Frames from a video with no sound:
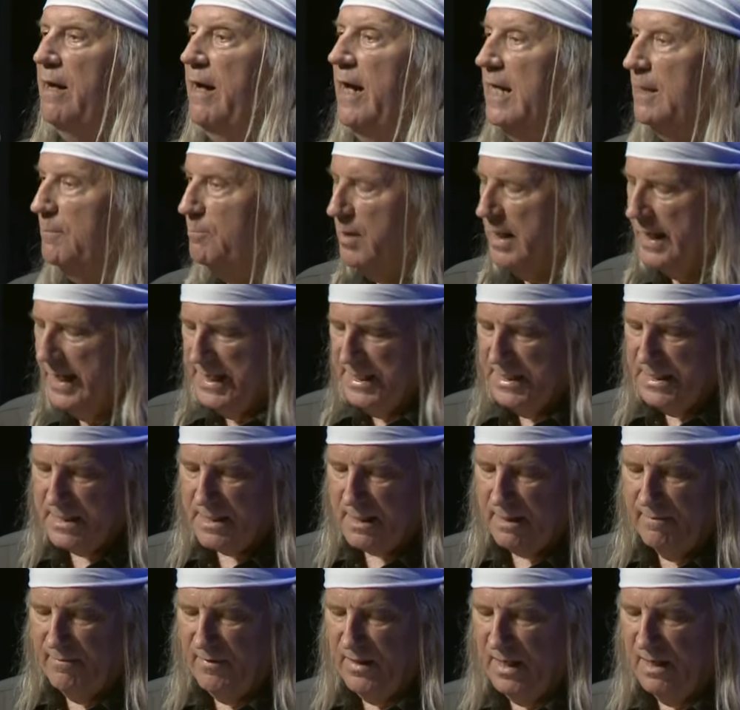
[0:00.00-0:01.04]
and
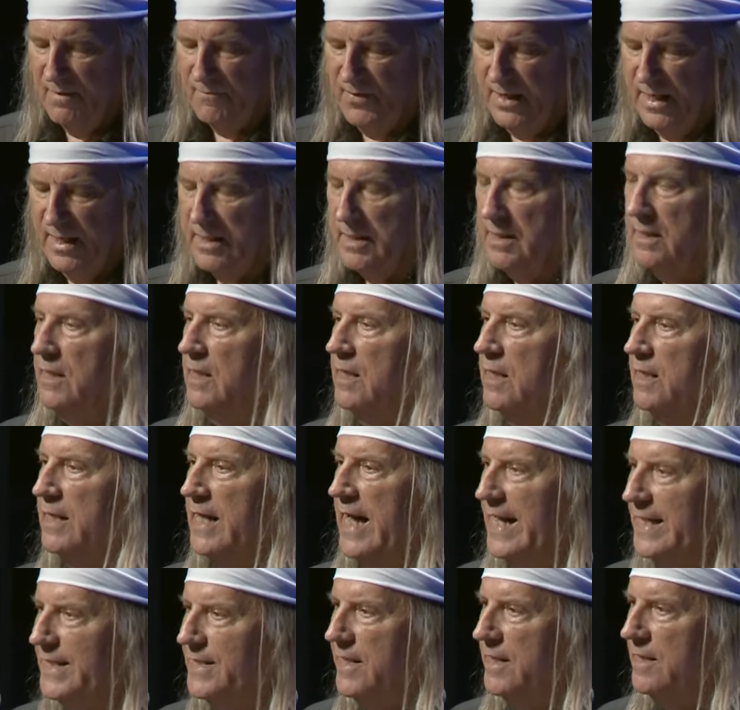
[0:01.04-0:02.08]
placed the event in
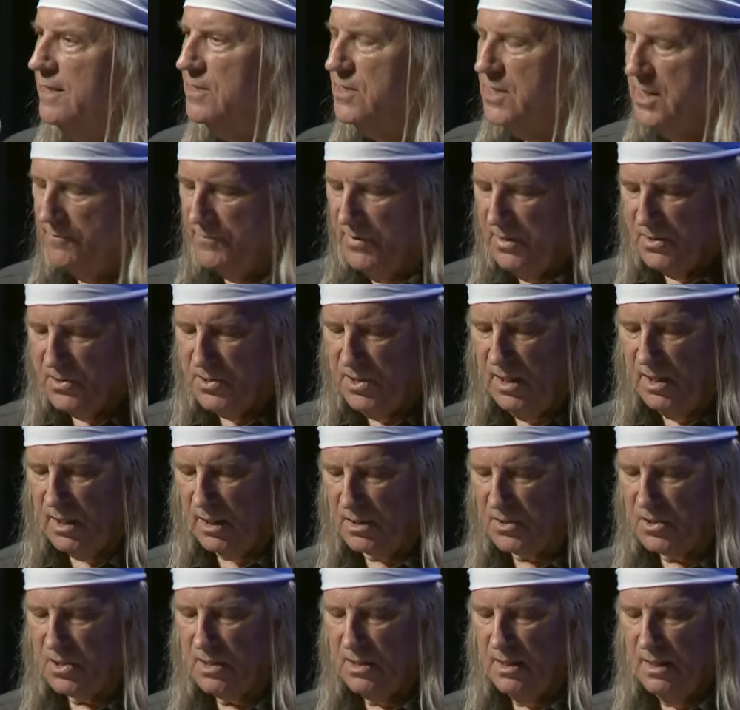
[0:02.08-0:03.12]

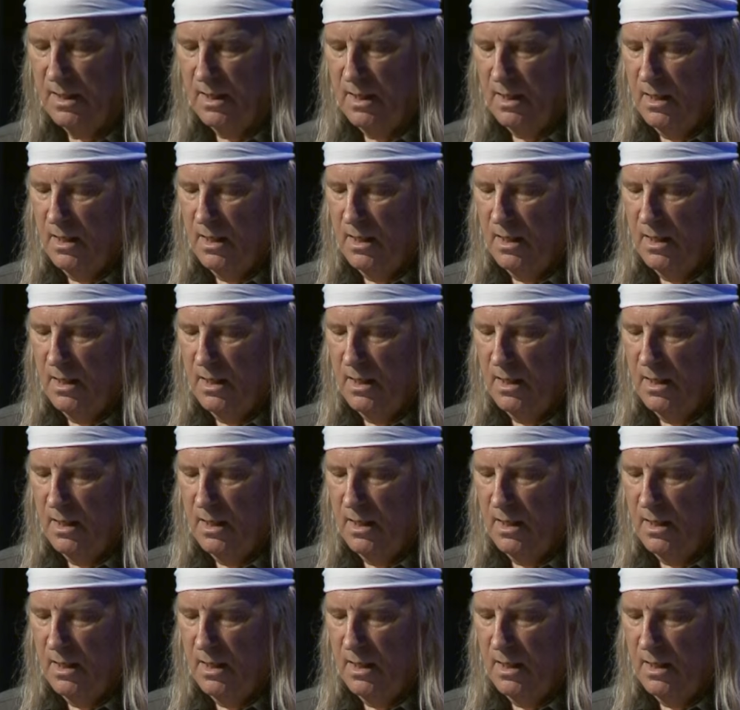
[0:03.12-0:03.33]
1876,